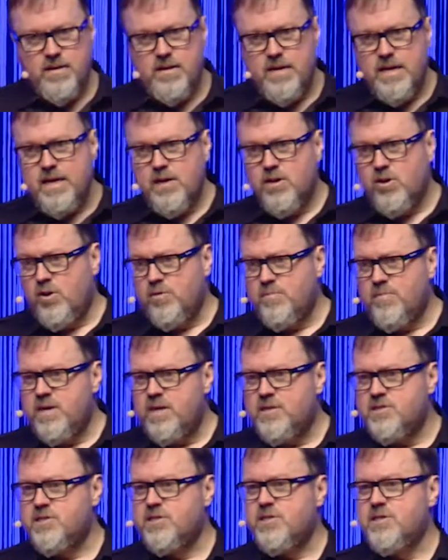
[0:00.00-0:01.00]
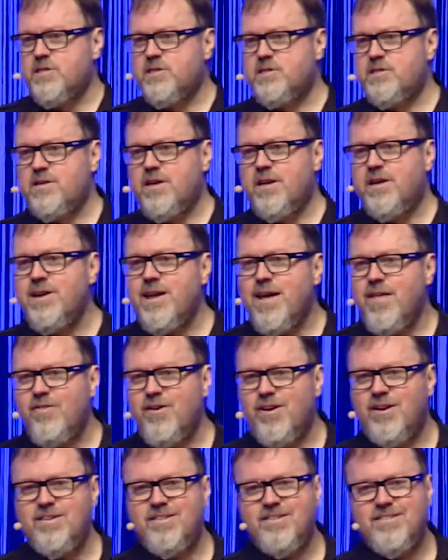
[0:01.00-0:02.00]
Elon Musk is
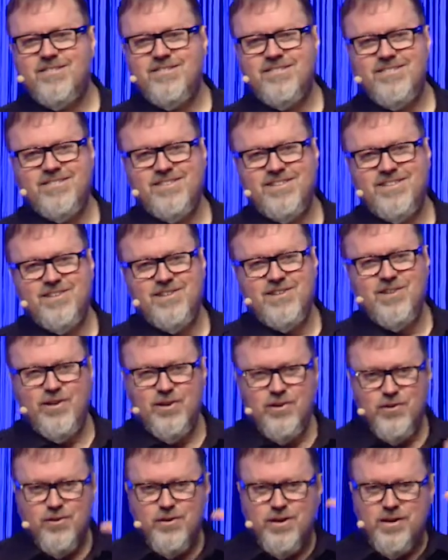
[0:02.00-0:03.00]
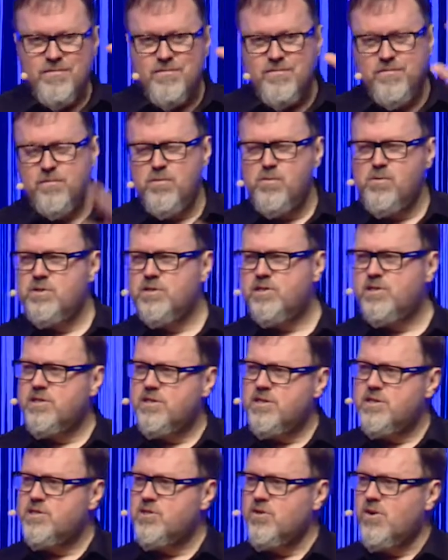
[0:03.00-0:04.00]
another, looking forward to
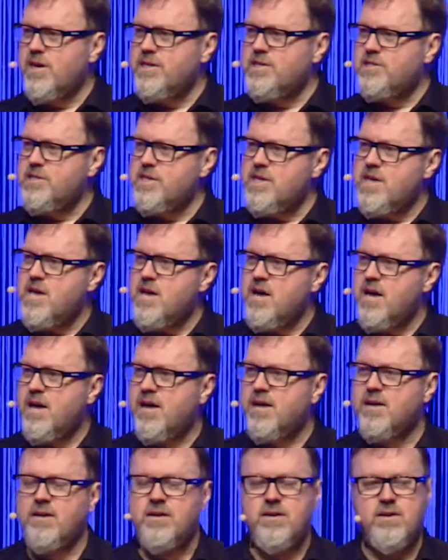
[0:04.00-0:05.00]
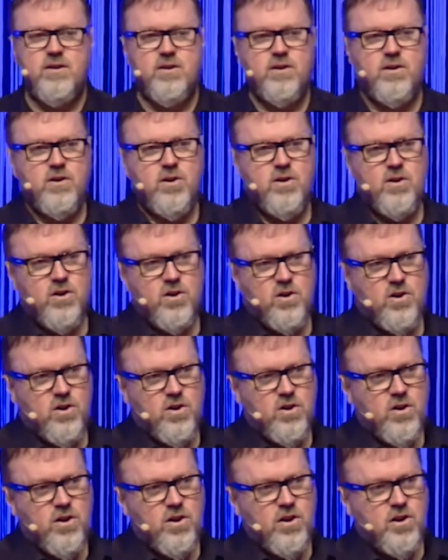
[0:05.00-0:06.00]
this idea
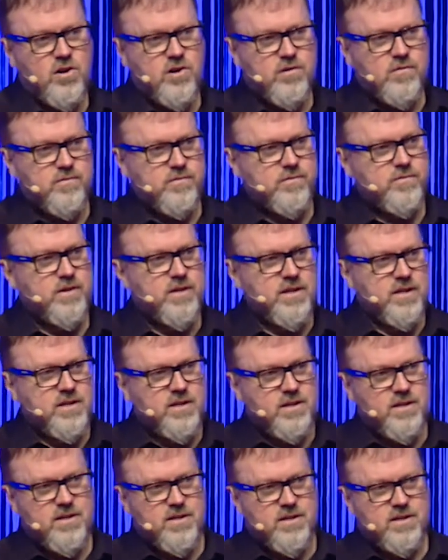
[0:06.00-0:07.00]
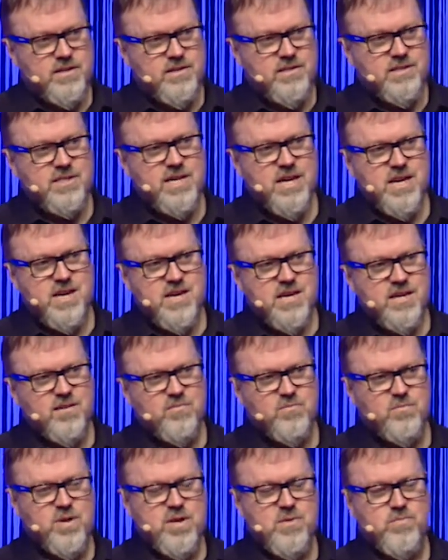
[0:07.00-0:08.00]
of sending
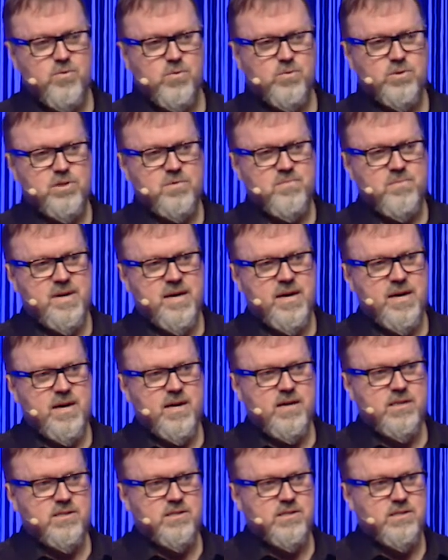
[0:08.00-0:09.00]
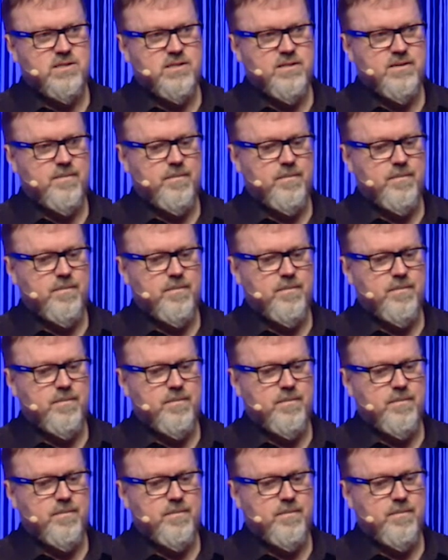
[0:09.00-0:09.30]
people to Mars.